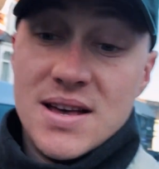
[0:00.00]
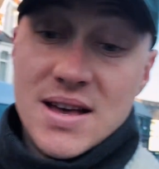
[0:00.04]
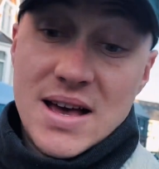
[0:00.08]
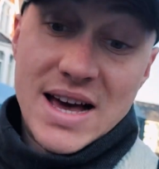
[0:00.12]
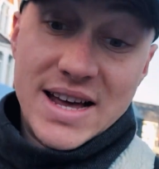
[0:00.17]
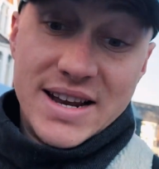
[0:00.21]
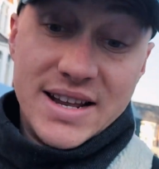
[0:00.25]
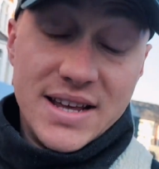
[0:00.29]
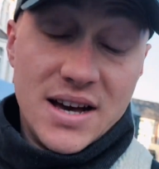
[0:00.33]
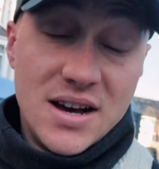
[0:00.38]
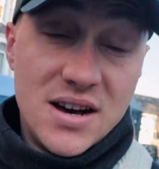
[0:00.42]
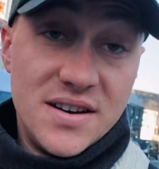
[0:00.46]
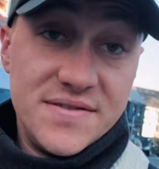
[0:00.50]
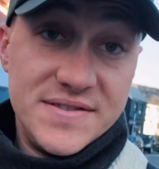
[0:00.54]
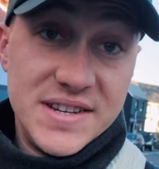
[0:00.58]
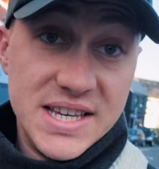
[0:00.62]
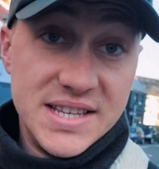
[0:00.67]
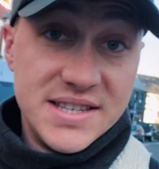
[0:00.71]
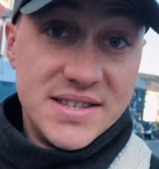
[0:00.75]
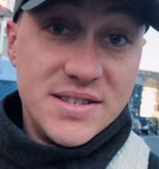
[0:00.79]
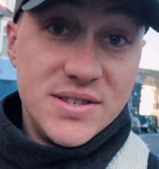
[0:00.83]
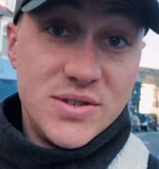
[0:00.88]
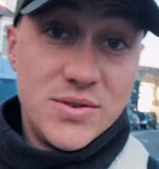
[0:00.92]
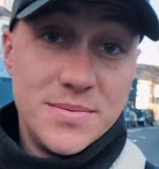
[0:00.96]
Had a half
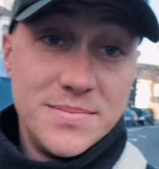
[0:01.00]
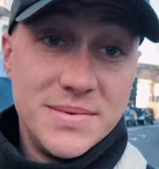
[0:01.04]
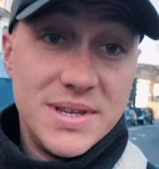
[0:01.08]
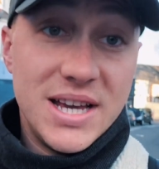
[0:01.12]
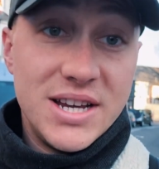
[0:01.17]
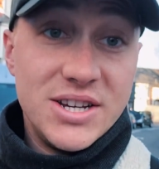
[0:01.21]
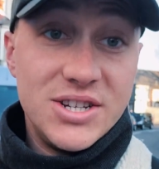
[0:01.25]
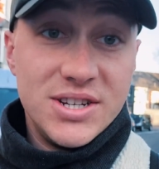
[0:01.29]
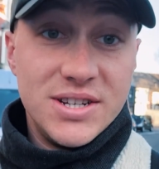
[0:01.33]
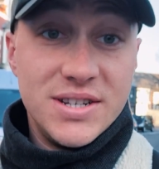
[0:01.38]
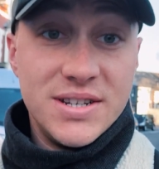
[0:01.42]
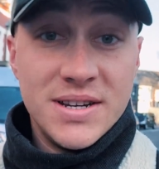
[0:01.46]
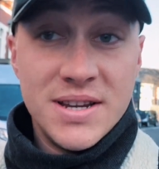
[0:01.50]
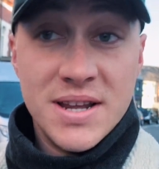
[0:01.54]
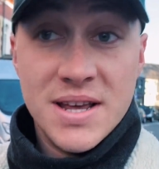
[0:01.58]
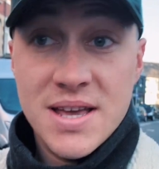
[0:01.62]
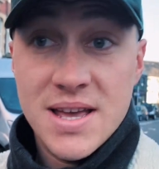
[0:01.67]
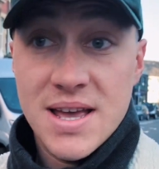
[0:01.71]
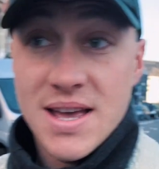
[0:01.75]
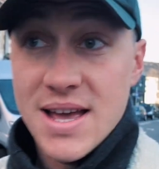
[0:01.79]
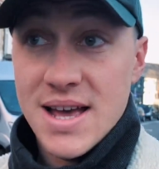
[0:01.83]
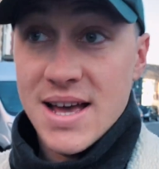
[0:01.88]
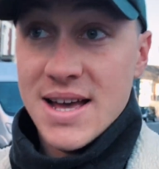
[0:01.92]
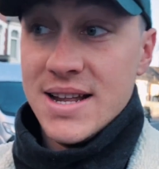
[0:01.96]
decent swim session,
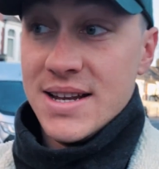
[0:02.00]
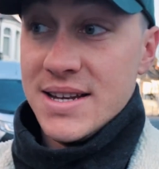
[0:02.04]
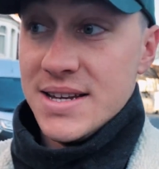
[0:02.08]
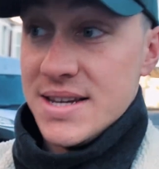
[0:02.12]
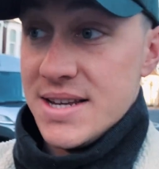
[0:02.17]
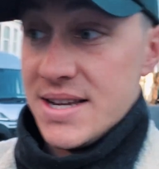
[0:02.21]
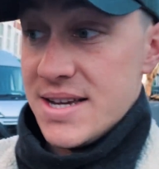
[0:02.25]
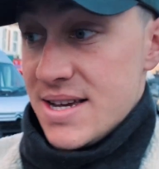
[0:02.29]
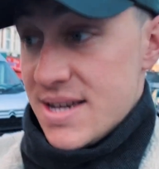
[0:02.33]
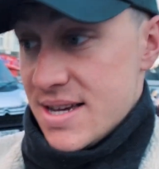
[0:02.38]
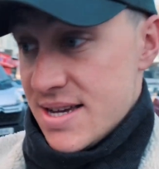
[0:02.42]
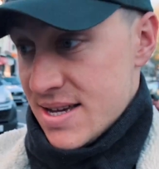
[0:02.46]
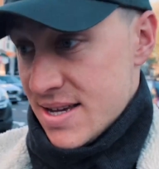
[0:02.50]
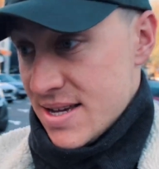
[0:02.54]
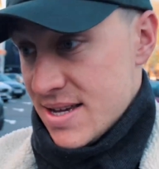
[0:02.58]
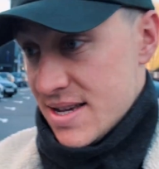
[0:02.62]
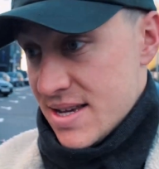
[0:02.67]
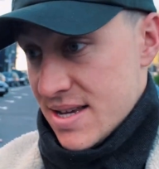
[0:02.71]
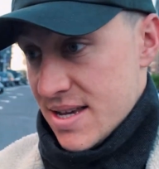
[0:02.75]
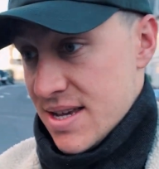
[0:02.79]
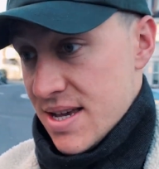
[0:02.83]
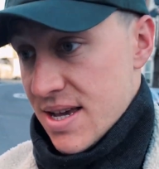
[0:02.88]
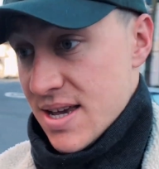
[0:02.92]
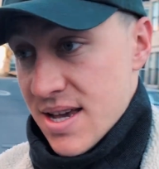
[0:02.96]
and
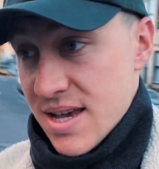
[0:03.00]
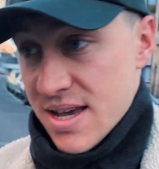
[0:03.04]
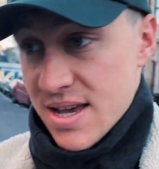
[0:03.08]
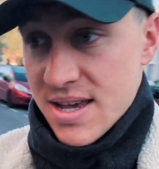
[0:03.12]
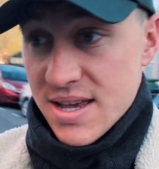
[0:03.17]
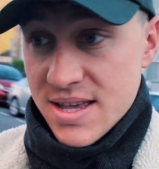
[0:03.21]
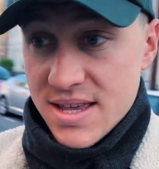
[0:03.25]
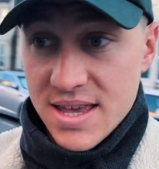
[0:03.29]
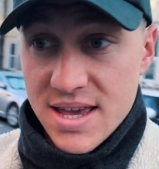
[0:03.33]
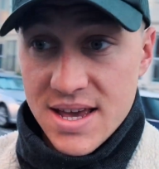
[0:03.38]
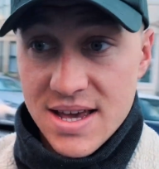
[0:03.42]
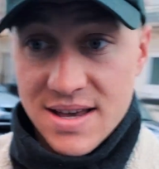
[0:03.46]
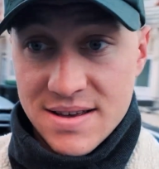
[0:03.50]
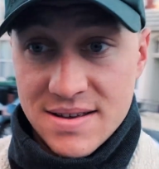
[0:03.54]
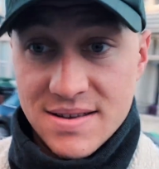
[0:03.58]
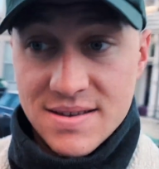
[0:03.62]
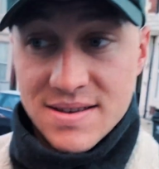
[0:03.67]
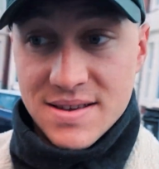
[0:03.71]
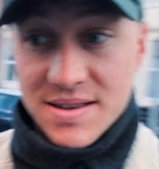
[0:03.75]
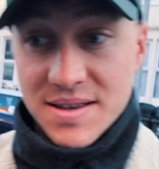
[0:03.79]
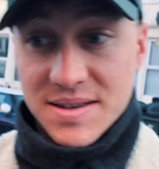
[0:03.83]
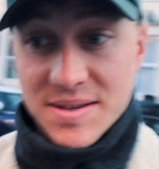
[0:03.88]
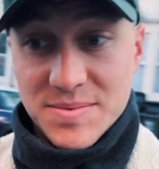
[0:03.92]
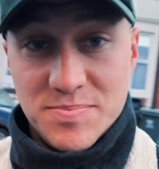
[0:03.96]
yeah,
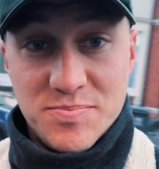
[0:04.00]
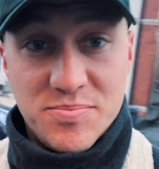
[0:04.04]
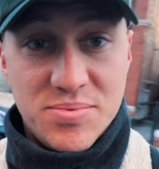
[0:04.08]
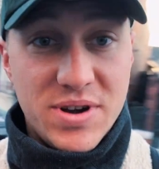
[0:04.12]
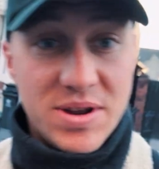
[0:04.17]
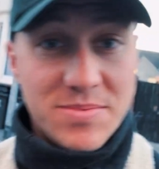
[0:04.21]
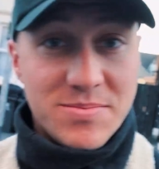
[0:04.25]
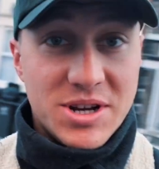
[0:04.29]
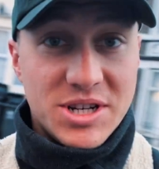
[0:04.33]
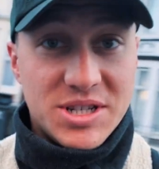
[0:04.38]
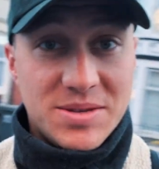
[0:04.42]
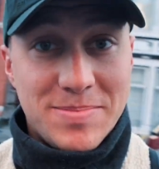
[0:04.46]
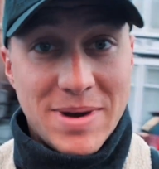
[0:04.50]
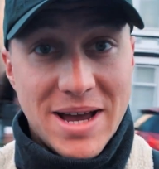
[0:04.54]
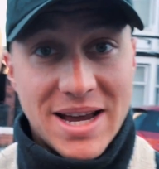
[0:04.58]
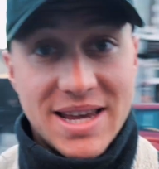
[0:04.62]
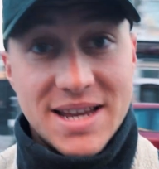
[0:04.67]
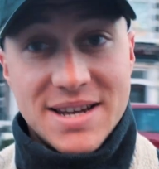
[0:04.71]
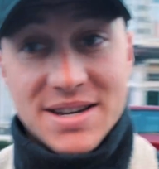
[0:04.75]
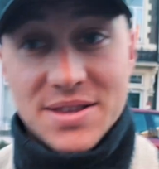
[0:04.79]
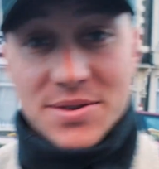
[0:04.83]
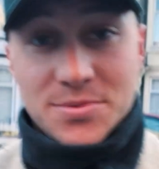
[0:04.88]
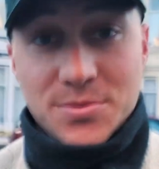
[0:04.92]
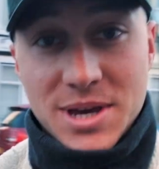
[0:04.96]
it's pretty much the back
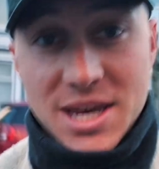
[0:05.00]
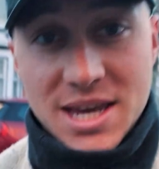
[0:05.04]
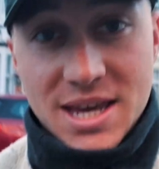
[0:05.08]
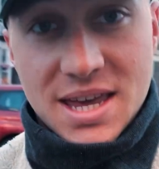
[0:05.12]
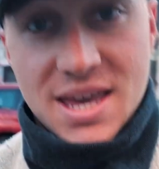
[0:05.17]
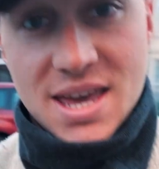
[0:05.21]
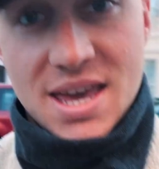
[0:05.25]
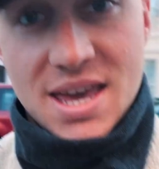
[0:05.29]
end of the week.